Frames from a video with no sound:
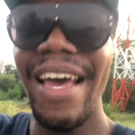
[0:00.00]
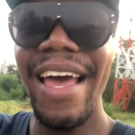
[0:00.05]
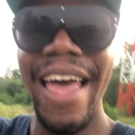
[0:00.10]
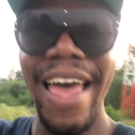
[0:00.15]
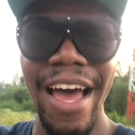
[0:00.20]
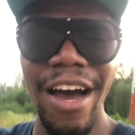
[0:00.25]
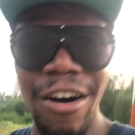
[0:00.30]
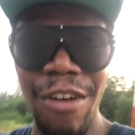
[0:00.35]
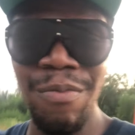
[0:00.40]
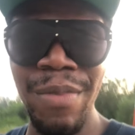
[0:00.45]

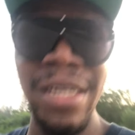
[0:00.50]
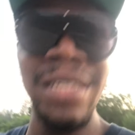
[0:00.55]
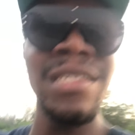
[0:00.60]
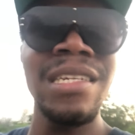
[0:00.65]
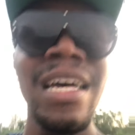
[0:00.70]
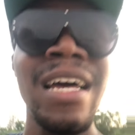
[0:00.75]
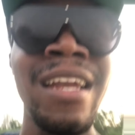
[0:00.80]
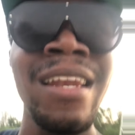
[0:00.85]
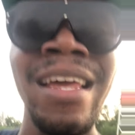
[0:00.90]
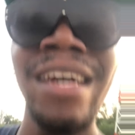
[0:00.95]
El means
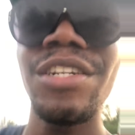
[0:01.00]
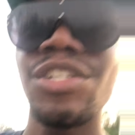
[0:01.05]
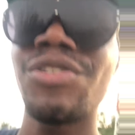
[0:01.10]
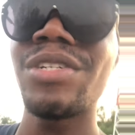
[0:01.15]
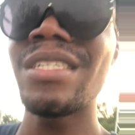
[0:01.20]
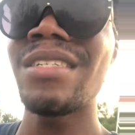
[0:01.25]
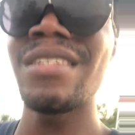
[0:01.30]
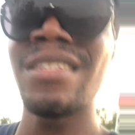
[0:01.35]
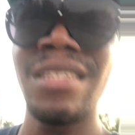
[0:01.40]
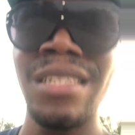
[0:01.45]

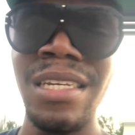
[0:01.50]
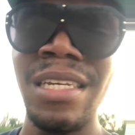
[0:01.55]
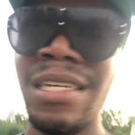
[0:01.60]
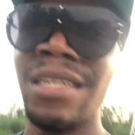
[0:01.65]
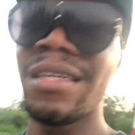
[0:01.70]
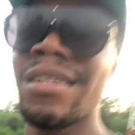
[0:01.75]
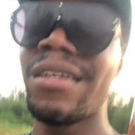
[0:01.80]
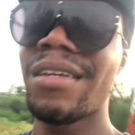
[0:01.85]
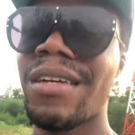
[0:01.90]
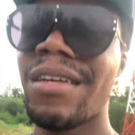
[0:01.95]
electricity.
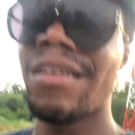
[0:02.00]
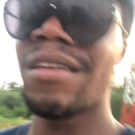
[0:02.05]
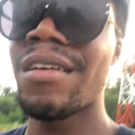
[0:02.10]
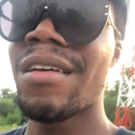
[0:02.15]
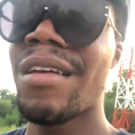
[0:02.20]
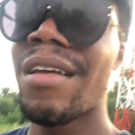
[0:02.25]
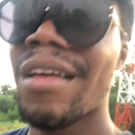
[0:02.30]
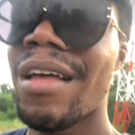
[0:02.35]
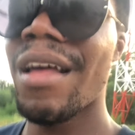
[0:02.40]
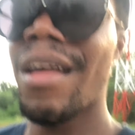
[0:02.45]

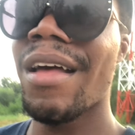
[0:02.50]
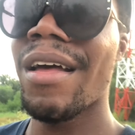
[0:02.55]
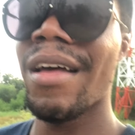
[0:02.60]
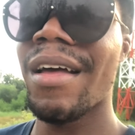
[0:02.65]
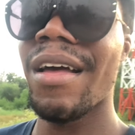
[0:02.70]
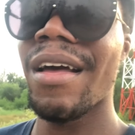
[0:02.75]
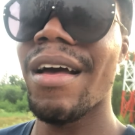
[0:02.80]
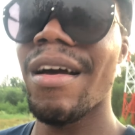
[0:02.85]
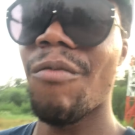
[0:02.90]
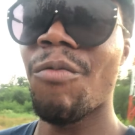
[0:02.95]

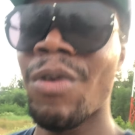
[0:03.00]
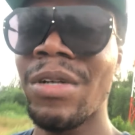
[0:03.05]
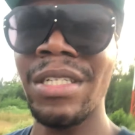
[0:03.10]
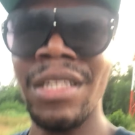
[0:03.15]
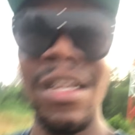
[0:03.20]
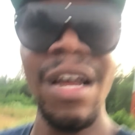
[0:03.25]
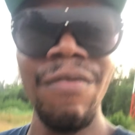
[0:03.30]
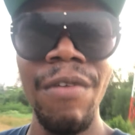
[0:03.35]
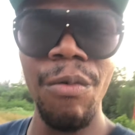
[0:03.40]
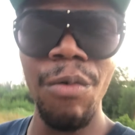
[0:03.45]
What's
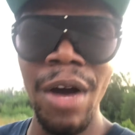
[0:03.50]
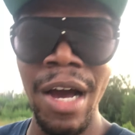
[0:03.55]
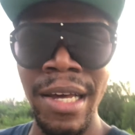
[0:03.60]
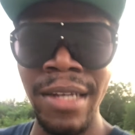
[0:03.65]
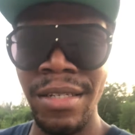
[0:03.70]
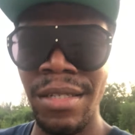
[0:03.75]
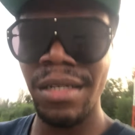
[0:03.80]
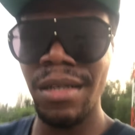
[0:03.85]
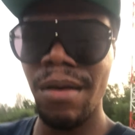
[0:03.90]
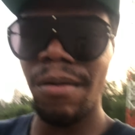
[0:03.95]
another
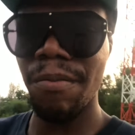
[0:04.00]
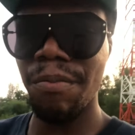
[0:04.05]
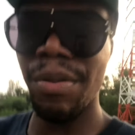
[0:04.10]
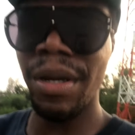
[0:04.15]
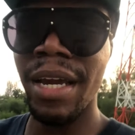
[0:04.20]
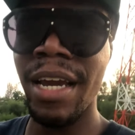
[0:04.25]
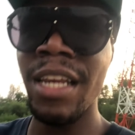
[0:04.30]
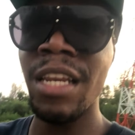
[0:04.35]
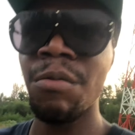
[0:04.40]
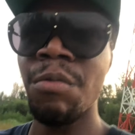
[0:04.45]
word
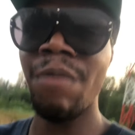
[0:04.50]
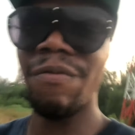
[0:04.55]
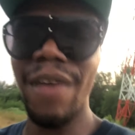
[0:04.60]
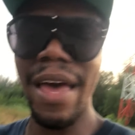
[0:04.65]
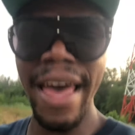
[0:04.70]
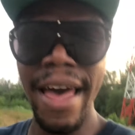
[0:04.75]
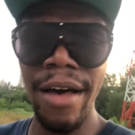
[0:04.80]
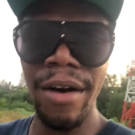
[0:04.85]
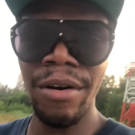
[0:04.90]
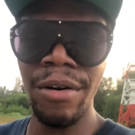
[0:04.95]
beginning with
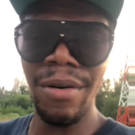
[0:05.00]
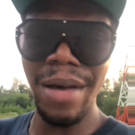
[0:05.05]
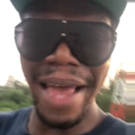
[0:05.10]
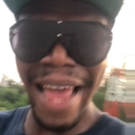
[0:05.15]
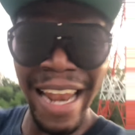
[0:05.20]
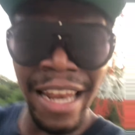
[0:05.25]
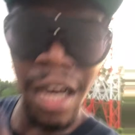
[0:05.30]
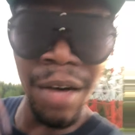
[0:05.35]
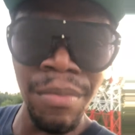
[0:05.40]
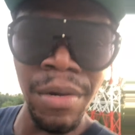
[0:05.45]
L?
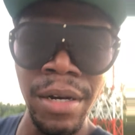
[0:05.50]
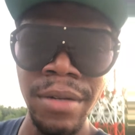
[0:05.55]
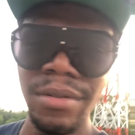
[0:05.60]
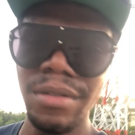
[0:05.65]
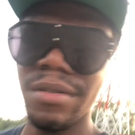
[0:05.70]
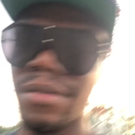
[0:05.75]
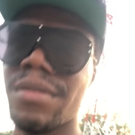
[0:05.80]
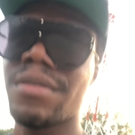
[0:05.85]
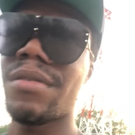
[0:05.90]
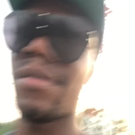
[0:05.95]

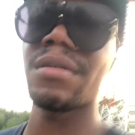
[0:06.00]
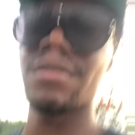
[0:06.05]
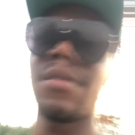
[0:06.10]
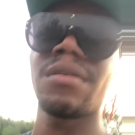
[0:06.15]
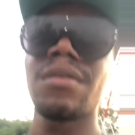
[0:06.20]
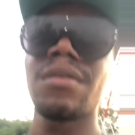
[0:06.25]
Elements.